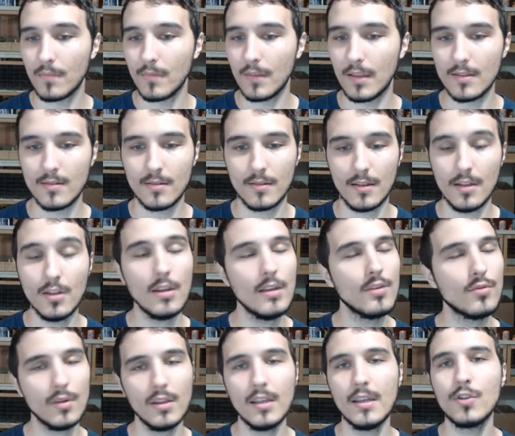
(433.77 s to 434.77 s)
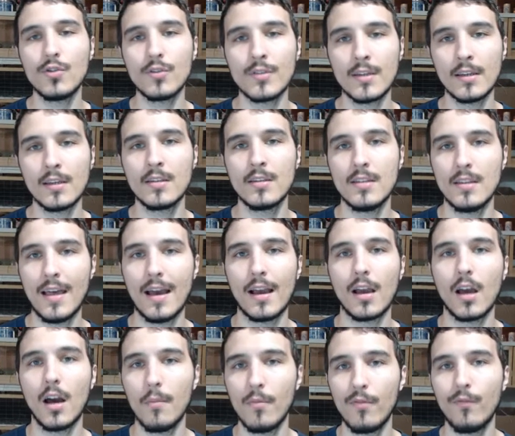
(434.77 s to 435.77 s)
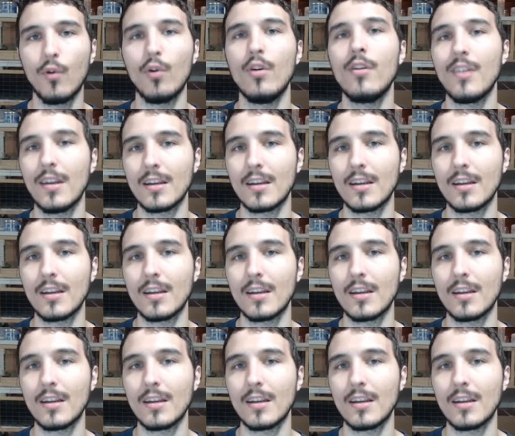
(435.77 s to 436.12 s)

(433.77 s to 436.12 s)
is really interesting to see that come forth